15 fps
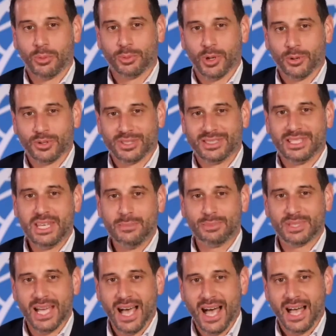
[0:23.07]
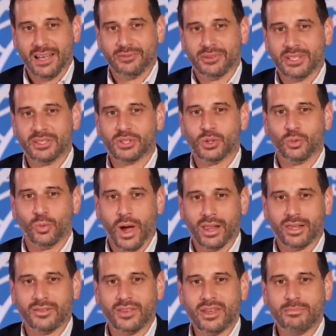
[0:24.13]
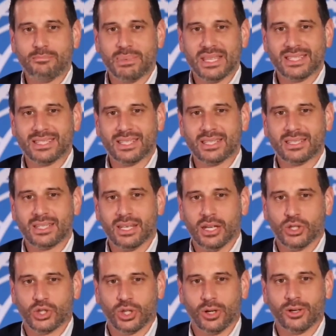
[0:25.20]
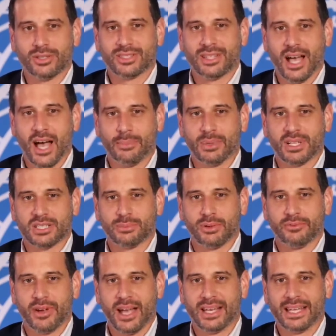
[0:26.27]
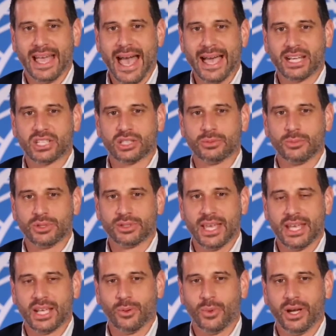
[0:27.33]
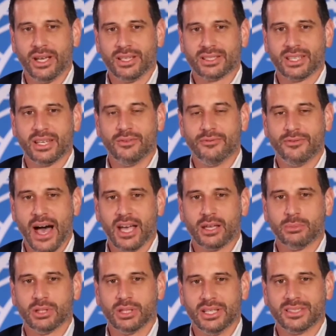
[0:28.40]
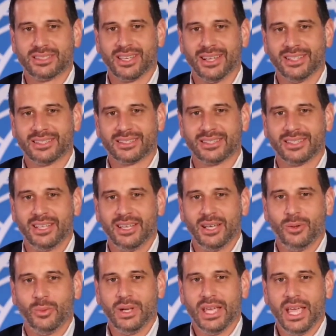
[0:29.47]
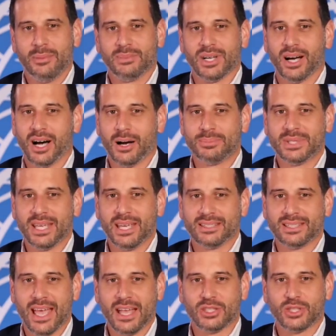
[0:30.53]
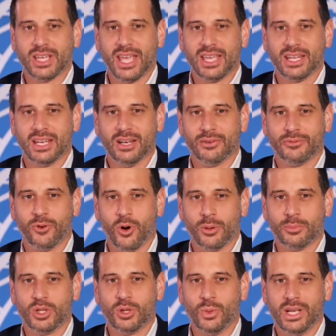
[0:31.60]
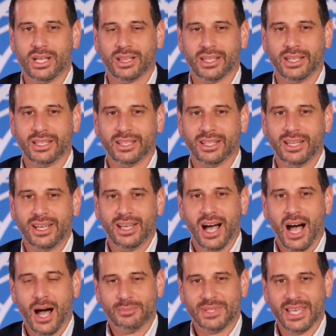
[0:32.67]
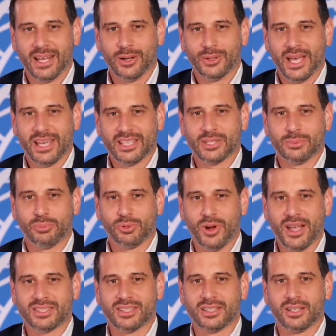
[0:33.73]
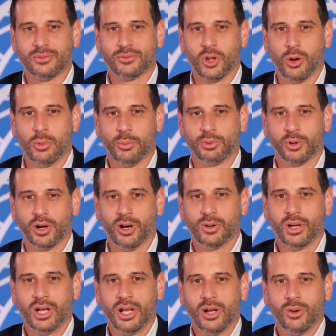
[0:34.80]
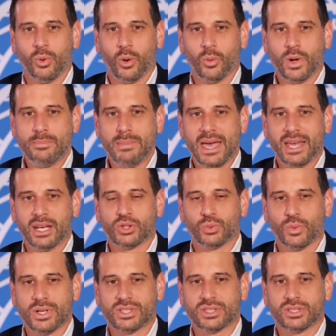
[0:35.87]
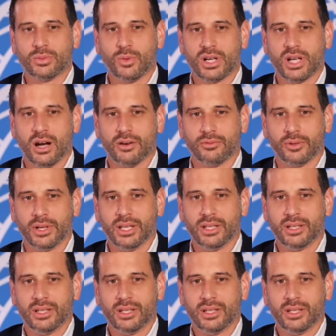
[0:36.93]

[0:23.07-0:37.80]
Pro's deep dive into relevant business and insurance topics, providing actionable takeaways and valuable insights. We aim to update, educate, and inform you weekly. I'm Dan Odess, president of Global Pro, where we manage risk to recovery.